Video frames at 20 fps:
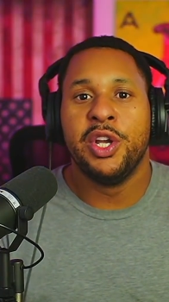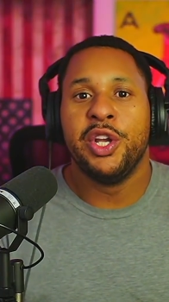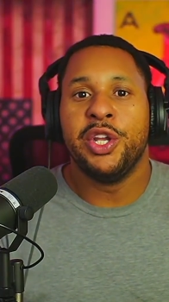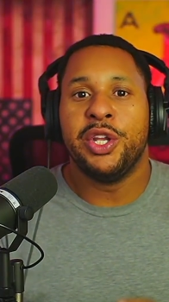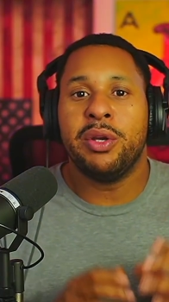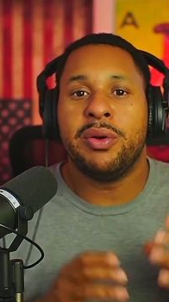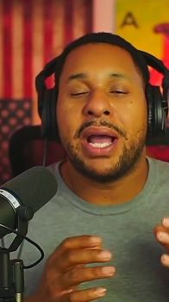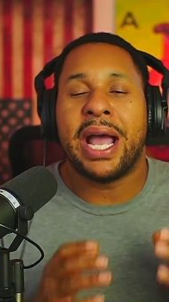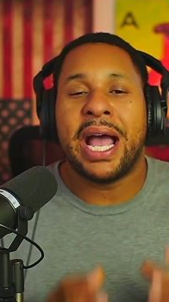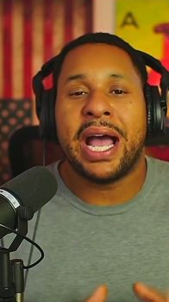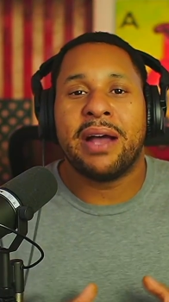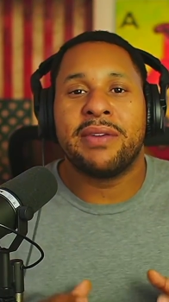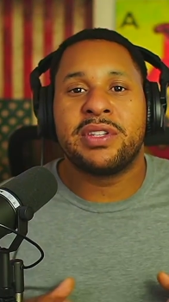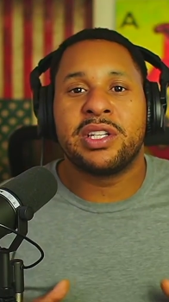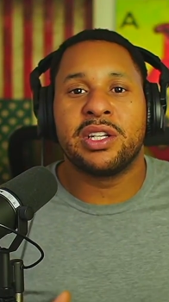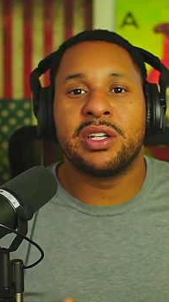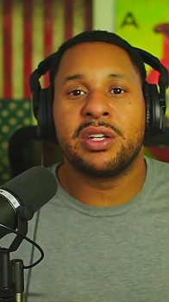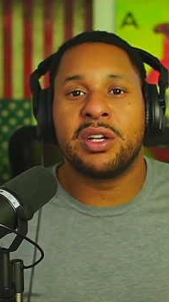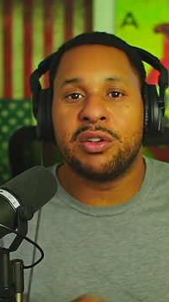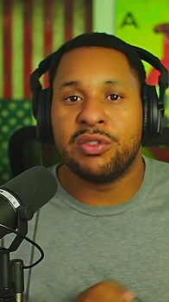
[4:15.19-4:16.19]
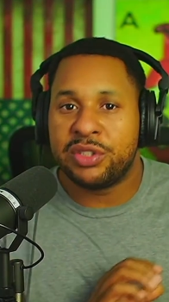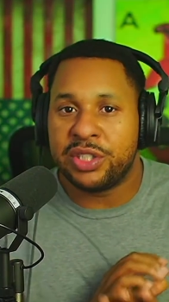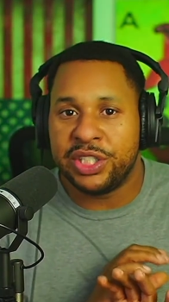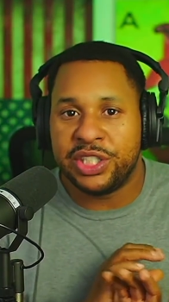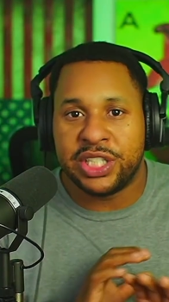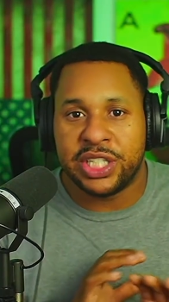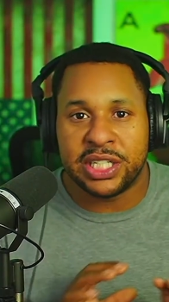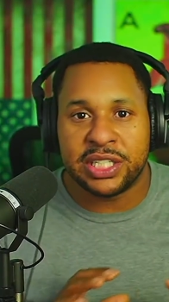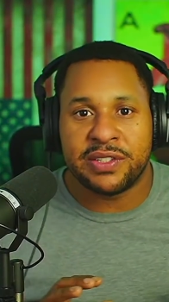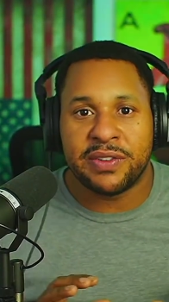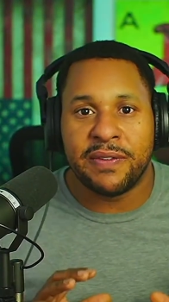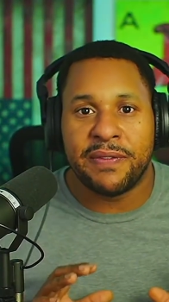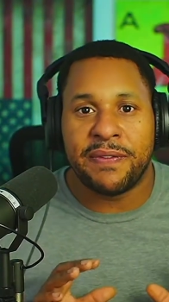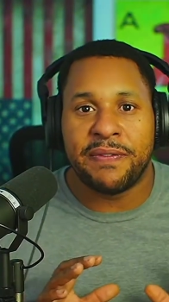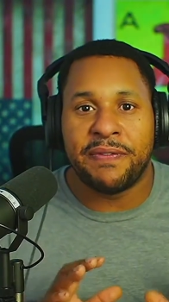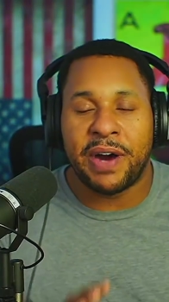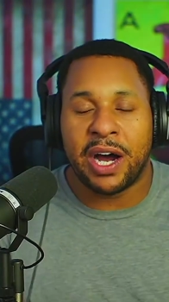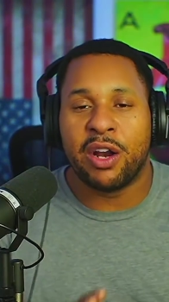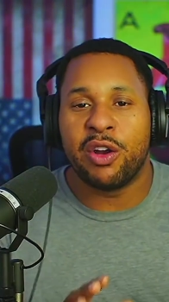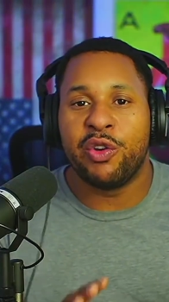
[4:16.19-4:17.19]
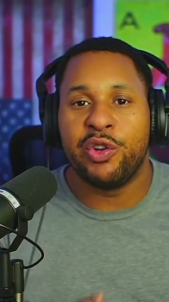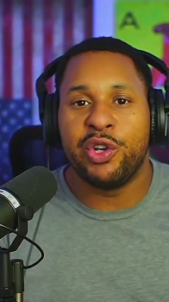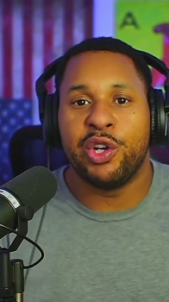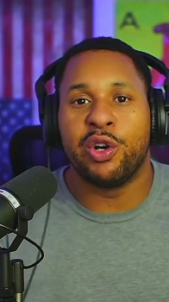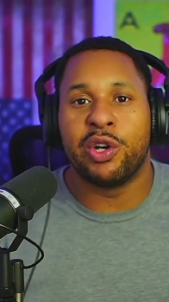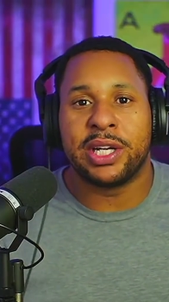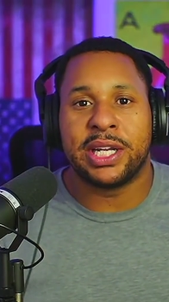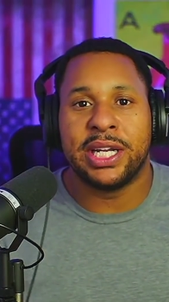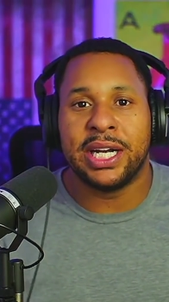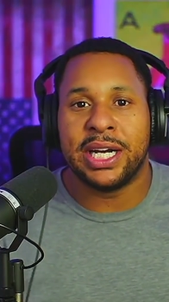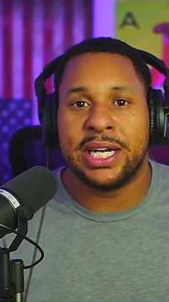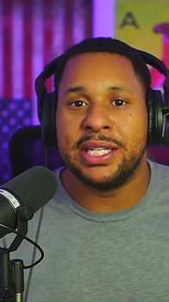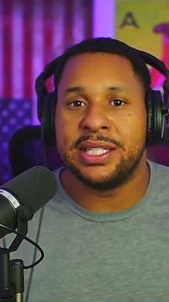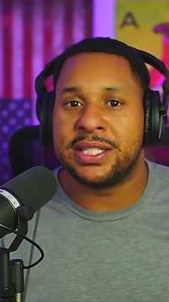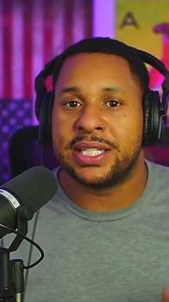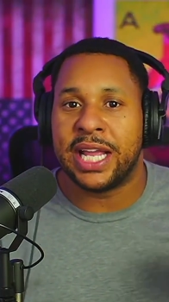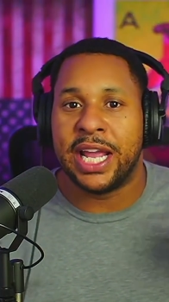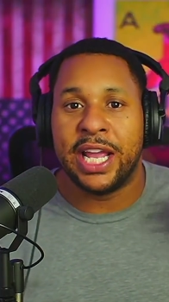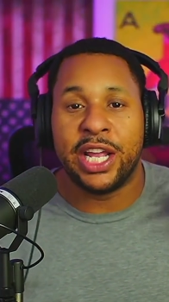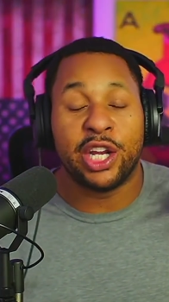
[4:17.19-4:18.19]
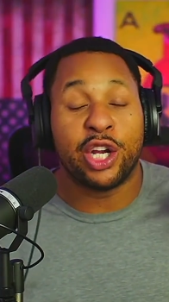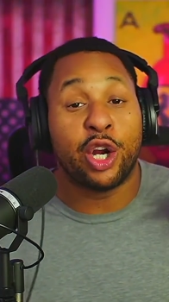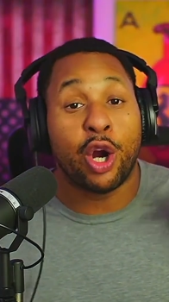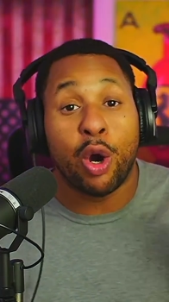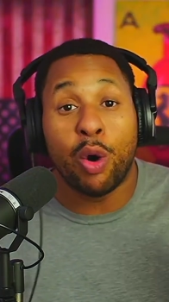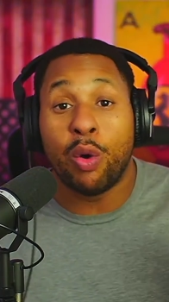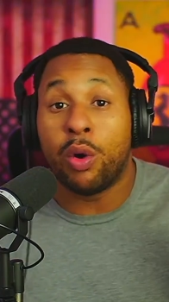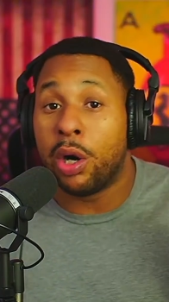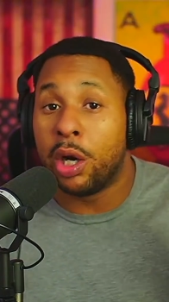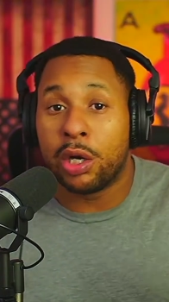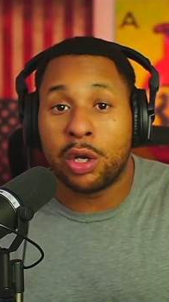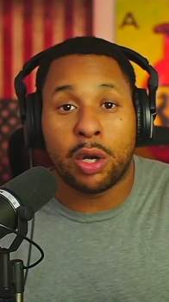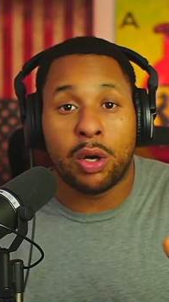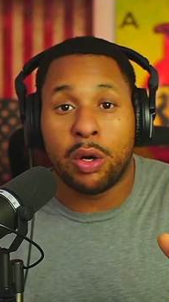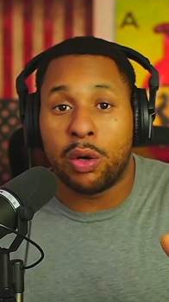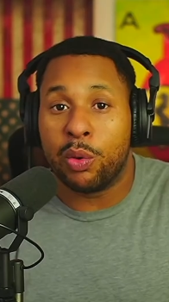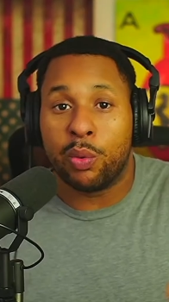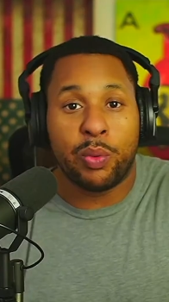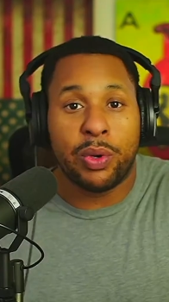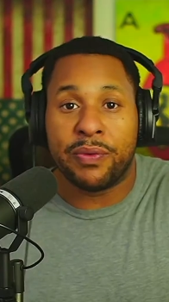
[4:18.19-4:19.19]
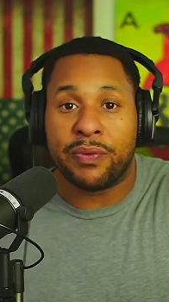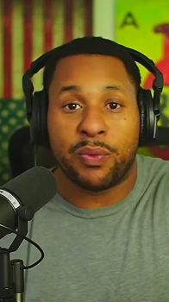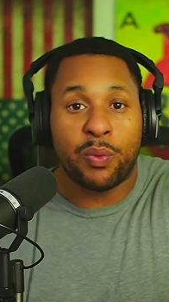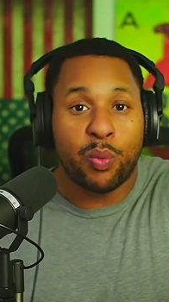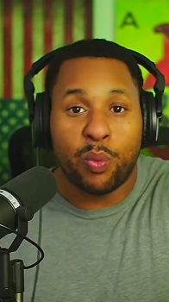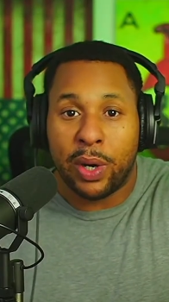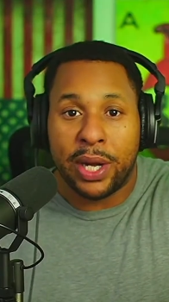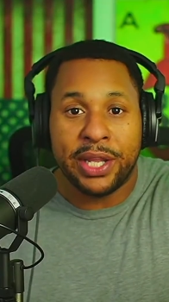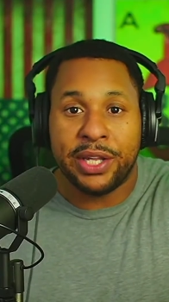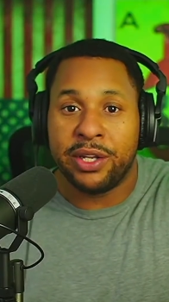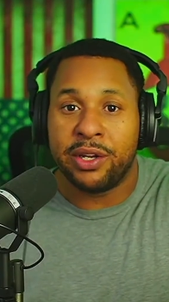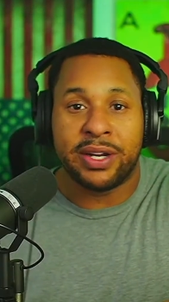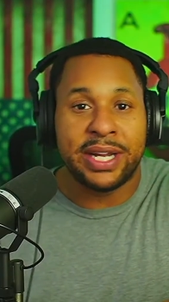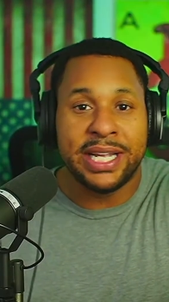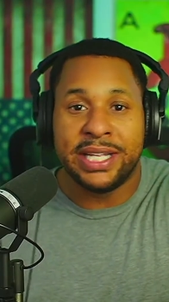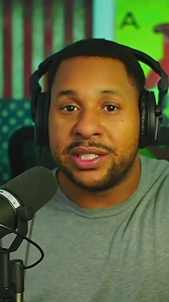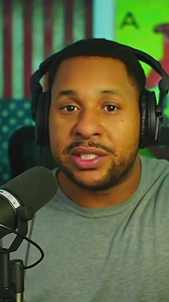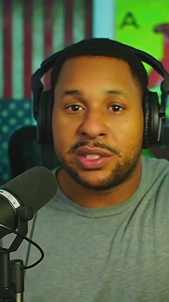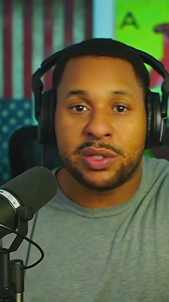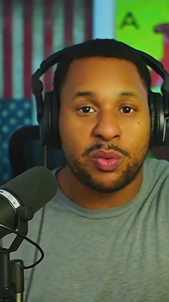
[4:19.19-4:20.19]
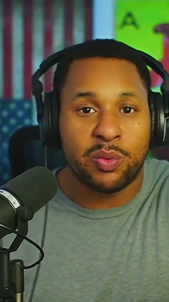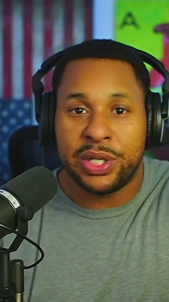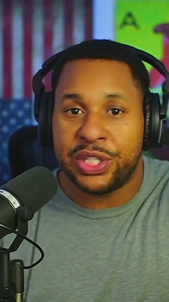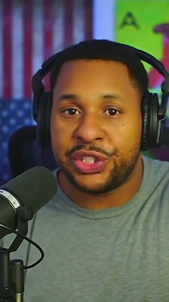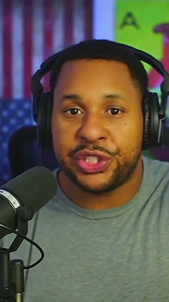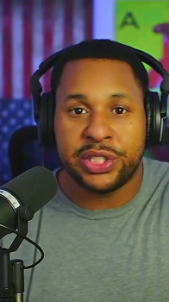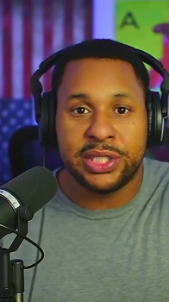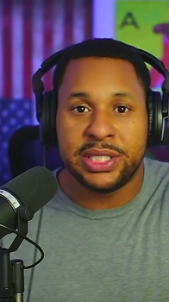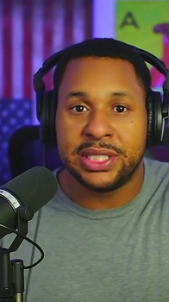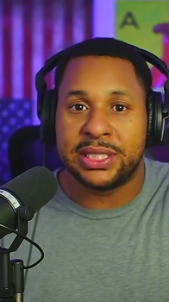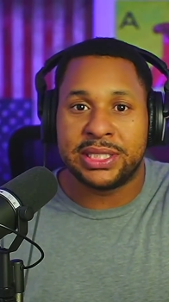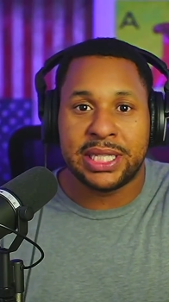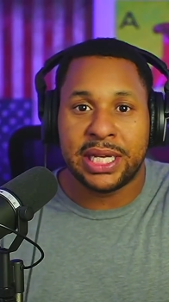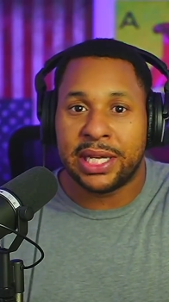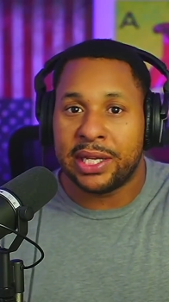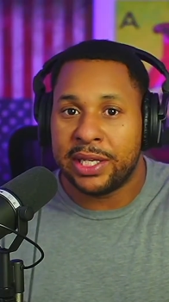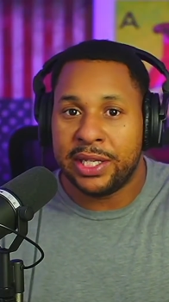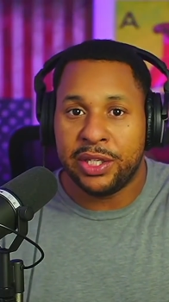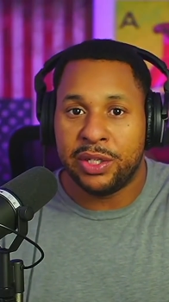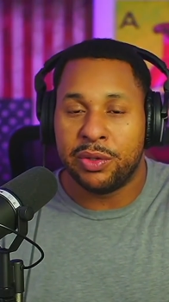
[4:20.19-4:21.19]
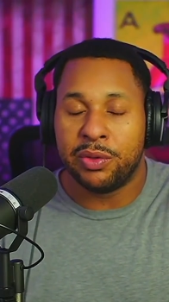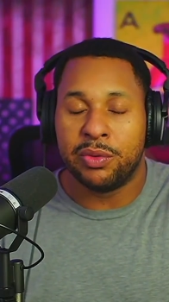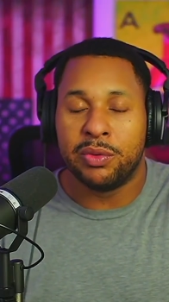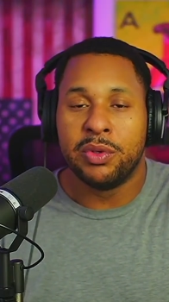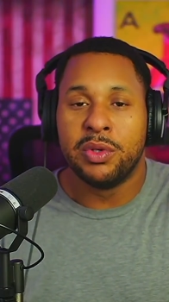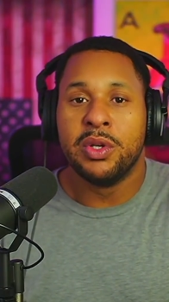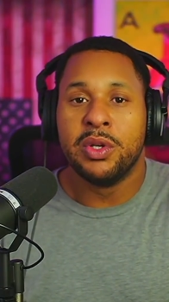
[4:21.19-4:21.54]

You have to learn to just follow your guts and go along with what your intuition is telling you.